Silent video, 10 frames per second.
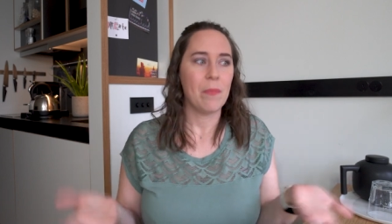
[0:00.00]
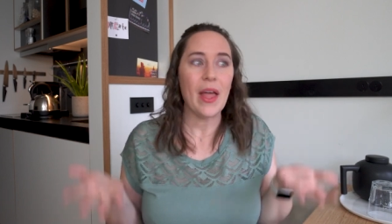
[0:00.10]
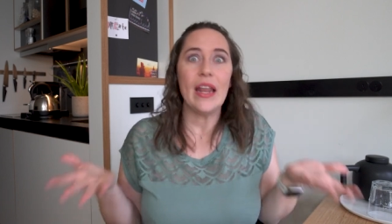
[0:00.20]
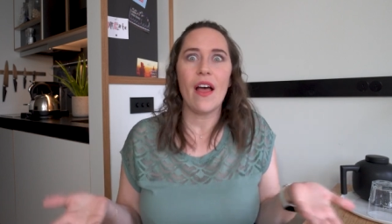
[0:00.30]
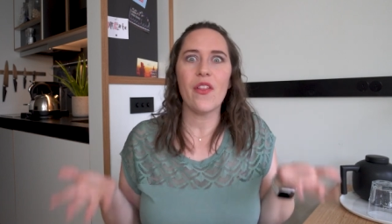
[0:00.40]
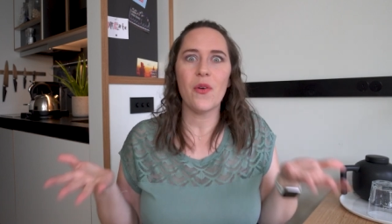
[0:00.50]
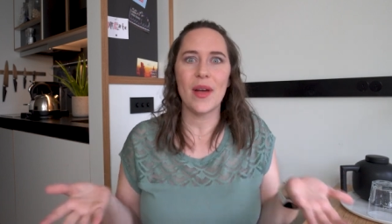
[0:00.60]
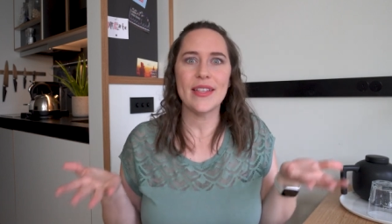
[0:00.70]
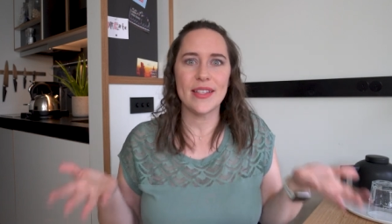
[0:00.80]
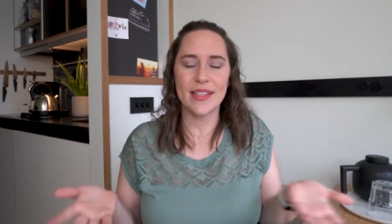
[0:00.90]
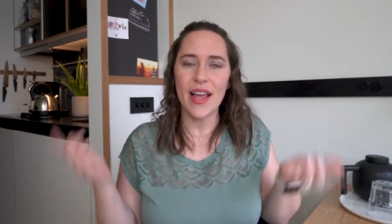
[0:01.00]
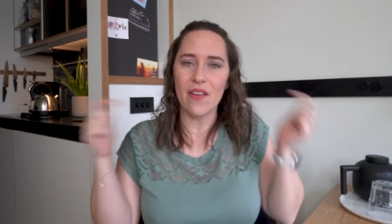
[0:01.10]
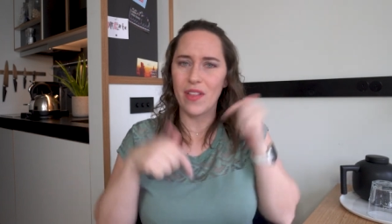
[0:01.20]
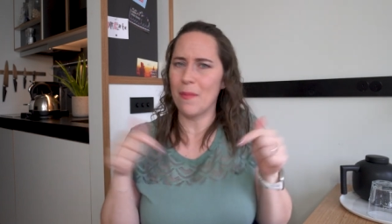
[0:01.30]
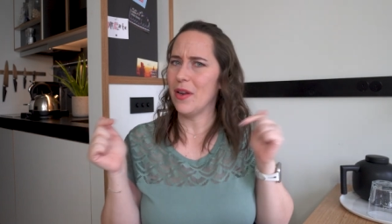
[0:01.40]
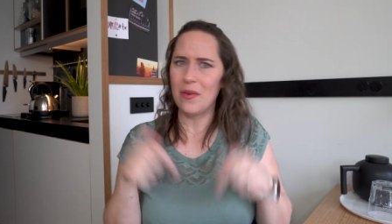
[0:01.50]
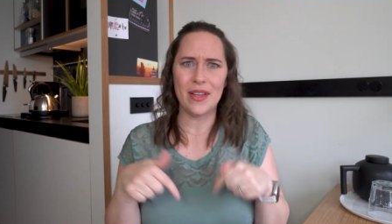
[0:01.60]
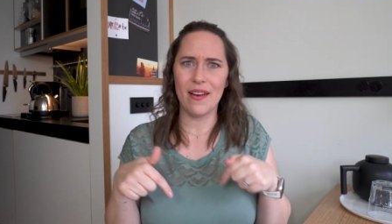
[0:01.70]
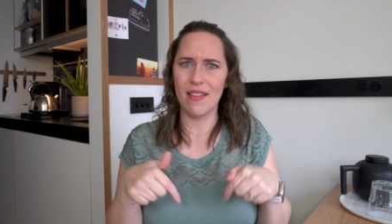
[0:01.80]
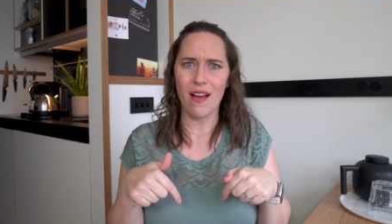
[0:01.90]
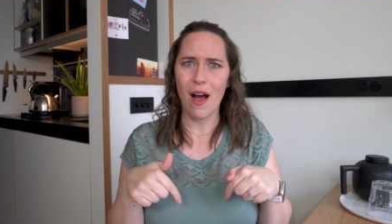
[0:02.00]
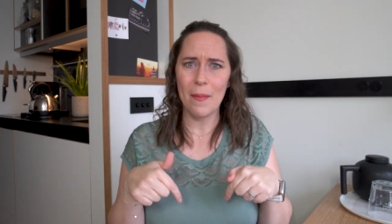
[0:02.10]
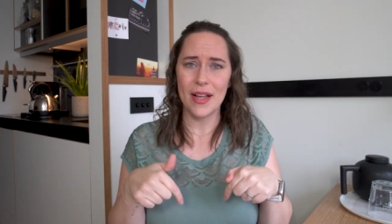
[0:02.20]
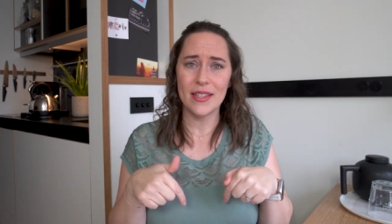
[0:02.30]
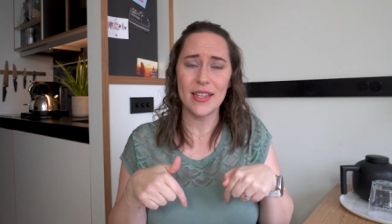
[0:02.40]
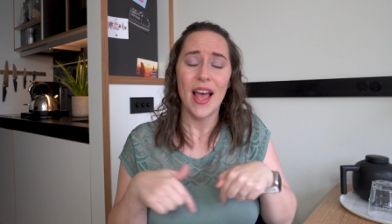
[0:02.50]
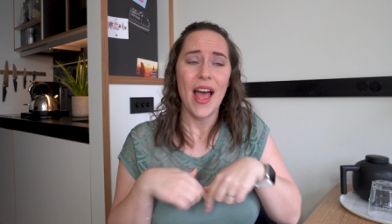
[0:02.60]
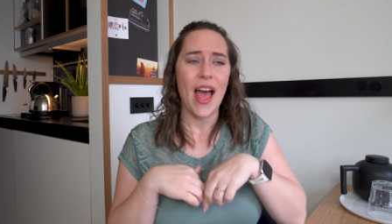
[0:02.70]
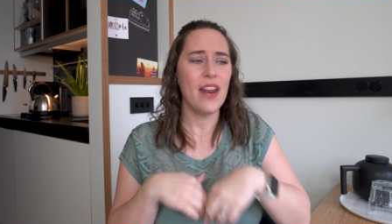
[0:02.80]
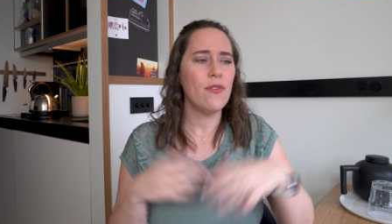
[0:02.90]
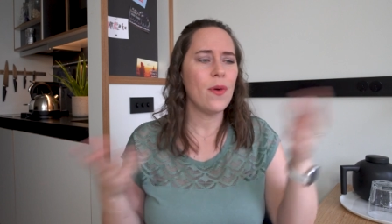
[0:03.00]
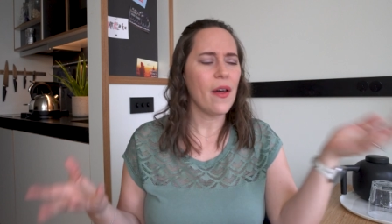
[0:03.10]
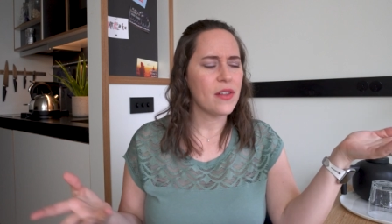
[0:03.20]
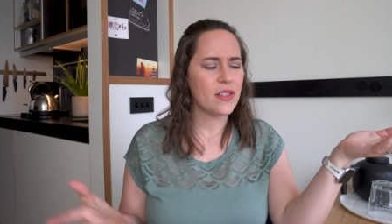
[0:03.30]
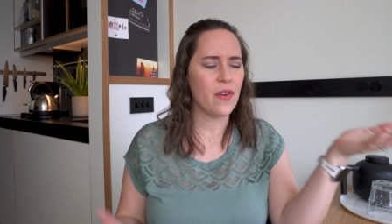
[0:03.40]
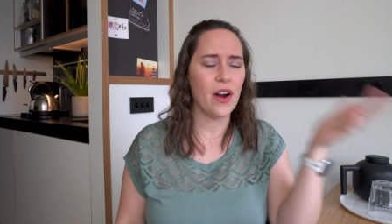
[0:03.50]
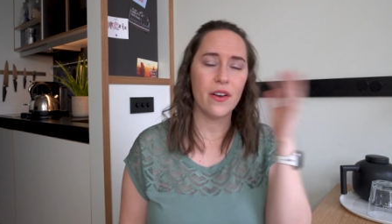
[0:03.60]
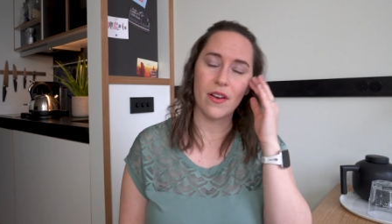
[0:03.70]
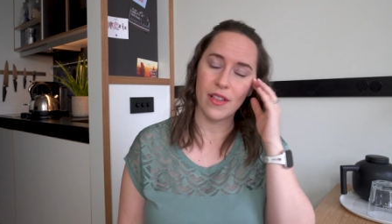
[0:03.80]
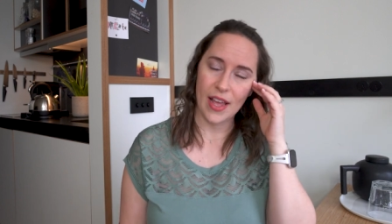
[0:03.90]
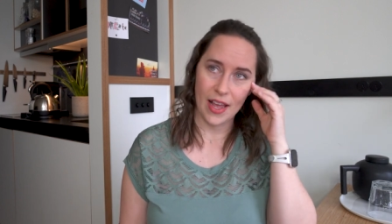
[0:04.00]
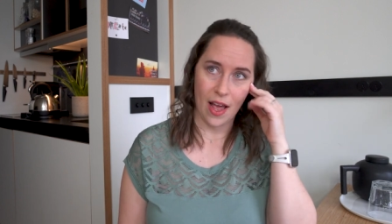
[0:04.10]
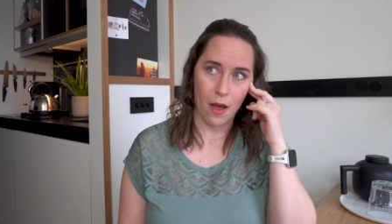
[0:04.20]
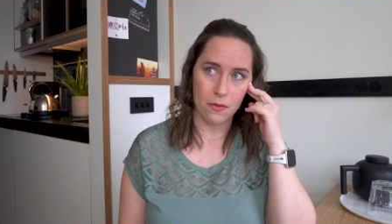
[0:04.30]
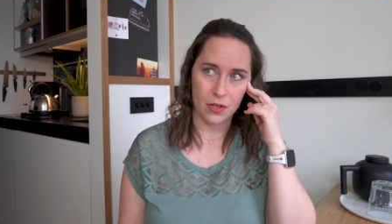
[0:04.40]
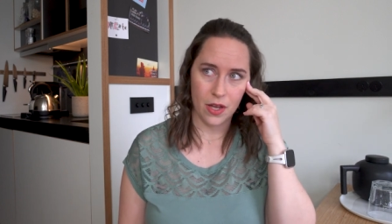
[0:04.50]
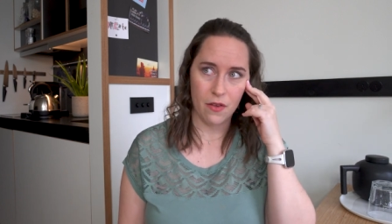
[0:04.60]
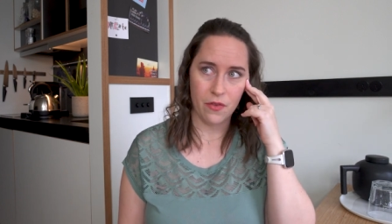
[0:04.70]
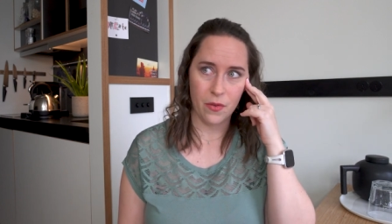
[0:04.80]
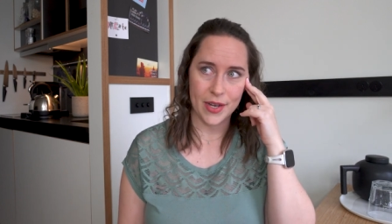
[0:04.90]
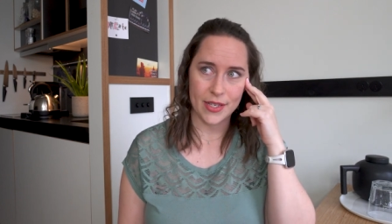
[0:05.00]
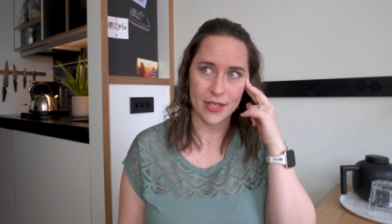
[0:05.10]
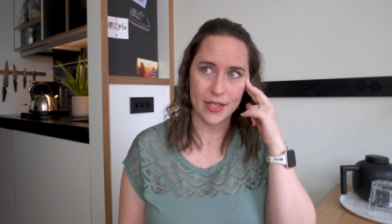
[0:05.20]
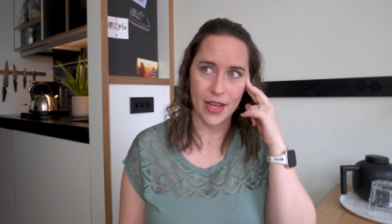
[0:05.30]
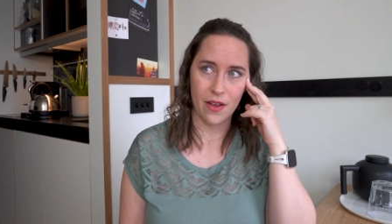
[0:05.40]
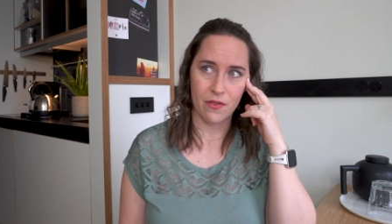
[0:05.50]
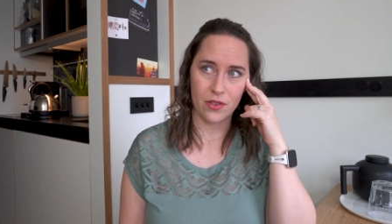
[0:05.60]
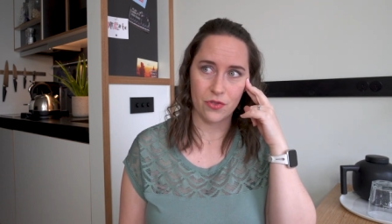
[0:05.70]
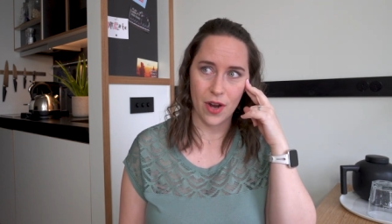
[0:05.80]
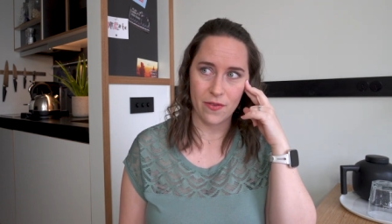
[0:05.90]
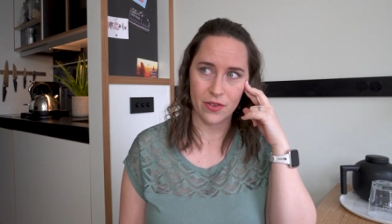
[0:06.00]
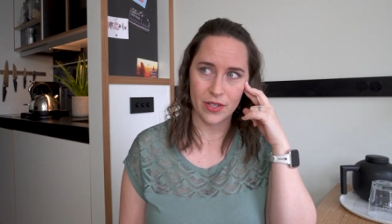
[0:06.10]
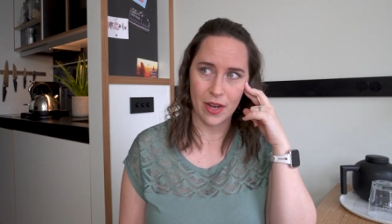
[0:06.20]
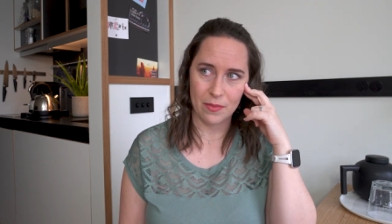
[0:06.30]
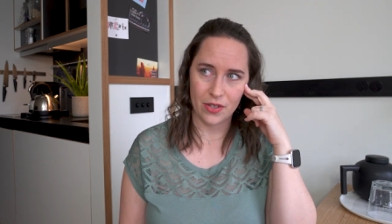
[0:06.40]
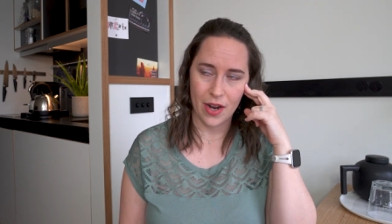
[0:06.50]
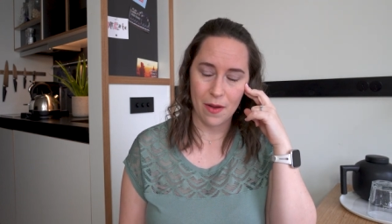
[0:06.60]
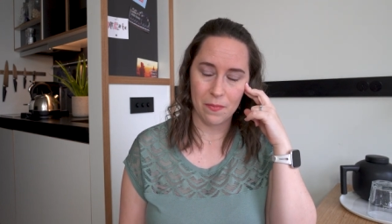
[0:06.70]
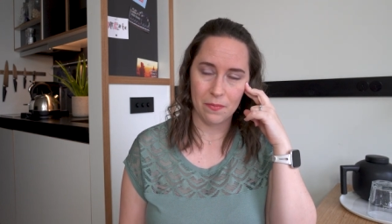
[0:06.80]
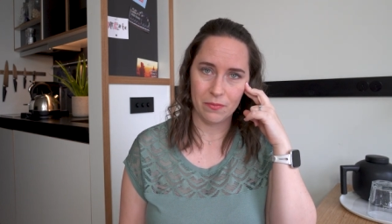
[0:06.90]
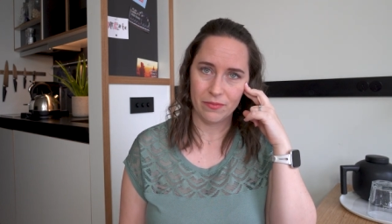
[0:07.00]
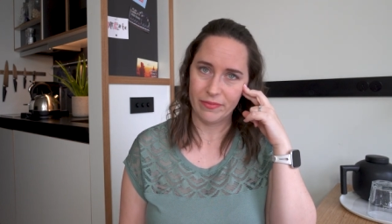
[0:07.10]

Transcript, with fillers: any other ways to save, let me know down in the comments. And if you got this far and you're like, I was looking for ways to save to travel to Amsterdam,